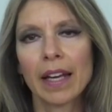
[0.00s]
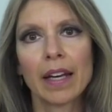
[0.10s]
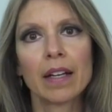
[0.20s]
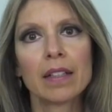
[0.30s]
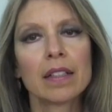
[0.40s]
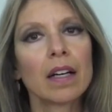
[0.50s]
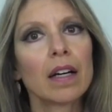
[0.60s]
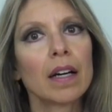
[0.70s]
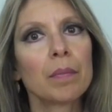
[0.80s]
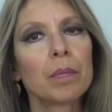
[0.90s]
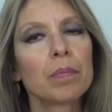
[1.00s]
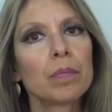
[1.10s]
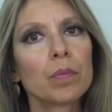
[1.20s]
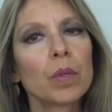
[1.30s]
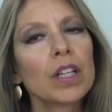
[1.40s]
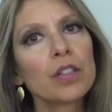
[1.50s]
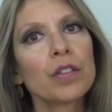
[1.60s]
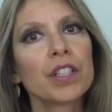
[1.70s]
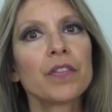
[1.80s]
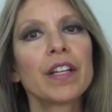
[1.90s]
And I'm want to do
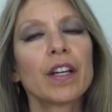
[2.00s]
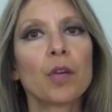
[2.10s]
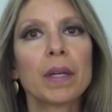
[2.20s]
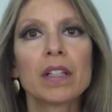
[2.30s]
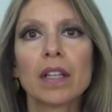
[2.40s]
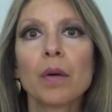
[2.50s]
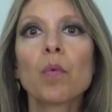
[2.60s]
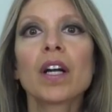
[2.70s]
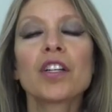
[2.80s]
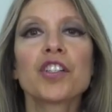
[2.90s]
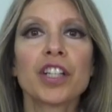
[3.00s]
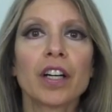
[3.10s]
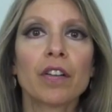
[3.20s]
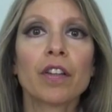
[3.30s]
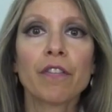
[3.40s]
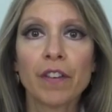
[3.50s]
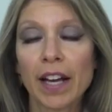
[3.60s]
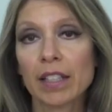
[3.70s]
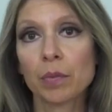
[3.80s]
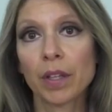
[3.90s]
this video because I want to share the
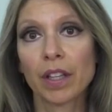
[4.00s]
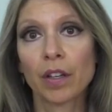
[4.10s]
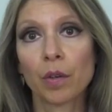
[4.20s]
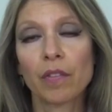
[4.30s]
facts with you.